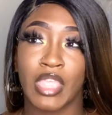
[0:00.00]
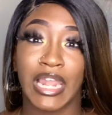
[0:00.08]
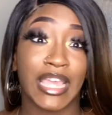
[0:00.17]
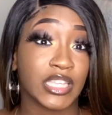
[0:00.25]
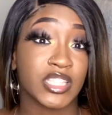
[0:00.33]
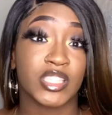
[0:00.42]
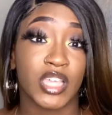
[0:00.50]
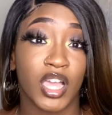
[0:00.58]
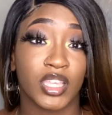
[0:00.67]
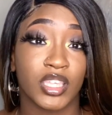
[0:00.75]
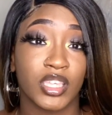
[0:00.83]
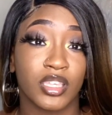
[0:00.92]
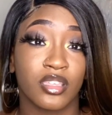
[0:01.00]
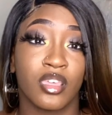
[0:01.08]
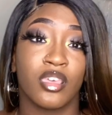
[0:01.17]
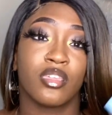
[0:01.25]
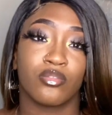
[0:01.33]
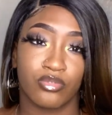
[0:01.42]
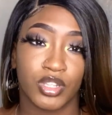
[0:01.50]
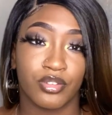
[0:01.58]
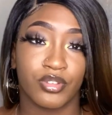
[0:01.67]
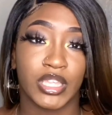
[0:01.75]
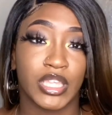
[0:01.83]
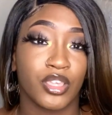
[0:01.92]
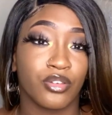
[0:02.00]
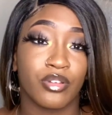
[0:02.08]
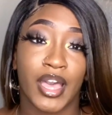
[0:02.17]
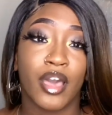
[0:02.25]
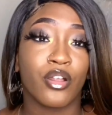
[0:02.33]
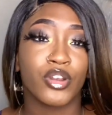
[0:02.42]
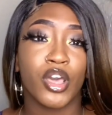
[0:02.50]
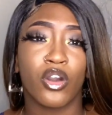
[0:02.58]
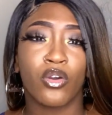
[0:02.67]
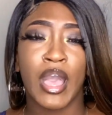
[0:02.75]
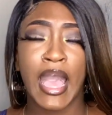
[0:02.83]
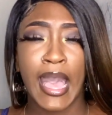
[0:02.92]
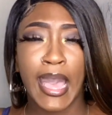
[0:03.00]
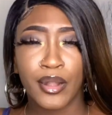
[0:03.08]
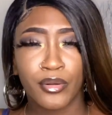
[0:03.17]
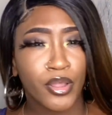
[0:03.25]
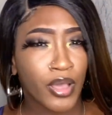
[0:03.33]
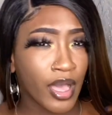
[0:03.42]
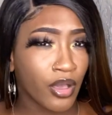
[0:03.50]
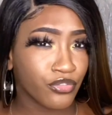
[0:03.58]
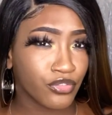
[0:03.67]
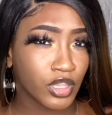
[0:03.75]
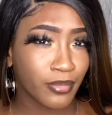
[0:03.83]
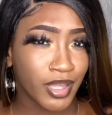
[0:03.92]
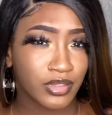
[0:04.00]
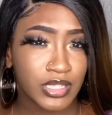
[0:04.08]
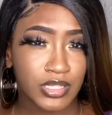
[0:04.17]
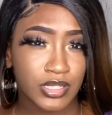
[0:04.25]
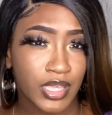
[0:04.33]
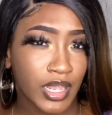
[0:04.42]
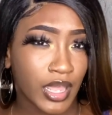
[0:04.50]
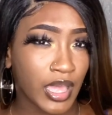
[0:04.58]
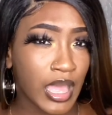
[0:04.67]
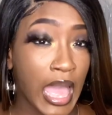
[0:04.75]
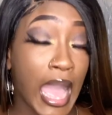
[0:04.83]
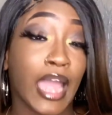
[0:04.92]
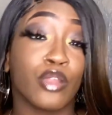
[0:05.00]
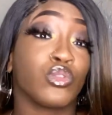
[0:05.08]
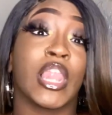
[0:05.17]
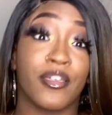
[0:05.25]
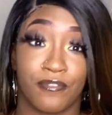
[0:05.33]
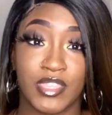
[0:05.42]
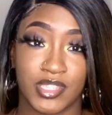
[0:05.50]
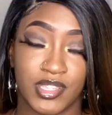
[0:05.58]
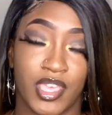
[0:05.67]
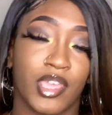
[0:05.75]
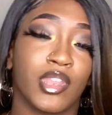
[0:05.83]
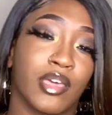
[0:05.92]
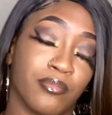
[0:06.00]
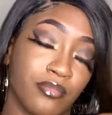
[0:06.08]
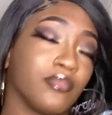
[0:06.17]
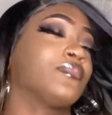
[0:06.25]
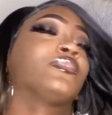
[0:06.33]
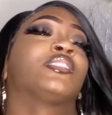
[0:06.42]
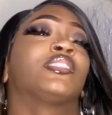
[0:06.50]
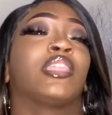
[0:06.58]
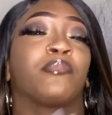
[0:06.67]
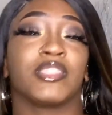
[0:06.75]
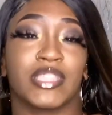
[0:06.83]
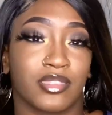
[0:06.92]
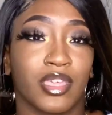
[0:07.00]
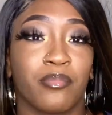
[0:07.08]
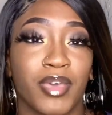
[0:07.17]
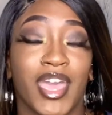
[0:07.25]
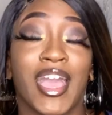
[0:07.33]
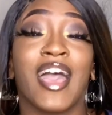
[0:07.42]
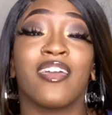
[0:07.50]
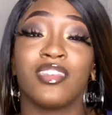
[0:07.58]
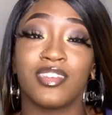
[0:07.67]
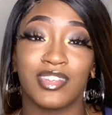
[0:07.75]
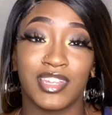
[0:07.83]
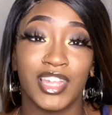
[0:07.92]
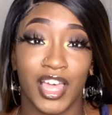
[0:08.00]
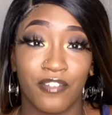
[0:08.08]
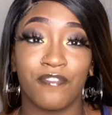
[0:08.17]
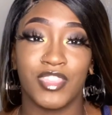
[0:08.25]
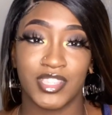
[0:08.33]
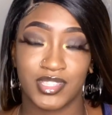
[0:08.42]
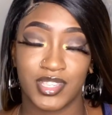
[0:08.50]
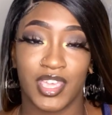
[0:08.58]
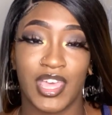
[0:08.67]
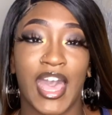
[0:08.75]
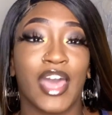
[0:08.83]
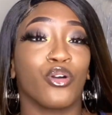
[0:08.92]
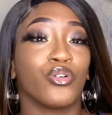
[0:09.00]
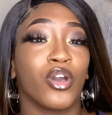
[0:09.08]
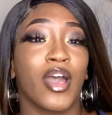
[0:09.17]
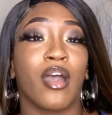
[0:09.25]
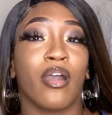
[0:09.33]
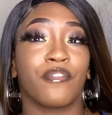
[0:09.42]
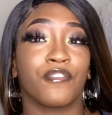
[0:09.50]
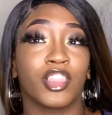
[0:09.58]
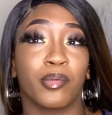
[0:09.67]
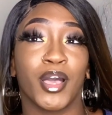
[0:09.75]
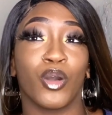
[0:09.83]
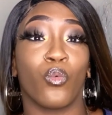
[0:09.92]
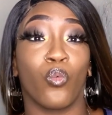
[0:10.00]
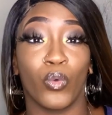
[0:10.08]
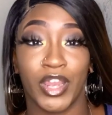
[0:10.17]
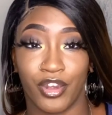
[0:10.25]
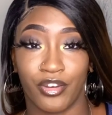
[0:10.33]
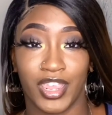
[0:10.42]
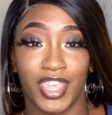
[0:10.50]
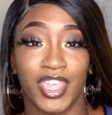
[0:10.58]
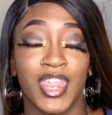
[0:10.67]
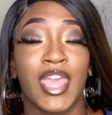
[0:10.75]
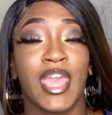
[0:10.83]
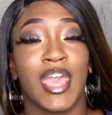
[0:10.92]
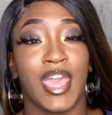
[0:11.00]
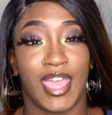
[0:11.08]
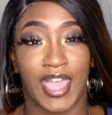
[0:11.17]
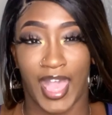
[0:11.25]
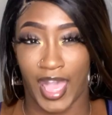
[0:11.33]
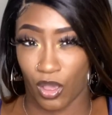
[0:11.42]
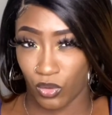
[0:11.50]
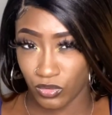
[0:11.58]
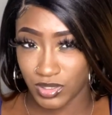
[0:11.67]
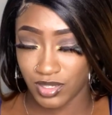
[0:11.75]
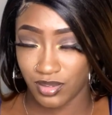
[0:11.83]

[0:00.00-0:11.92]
stocking. Really, really cute. I don't know how I feel about this set. I love the set. Let me take that back. I love this set. I don't know how I feel about wearing it out,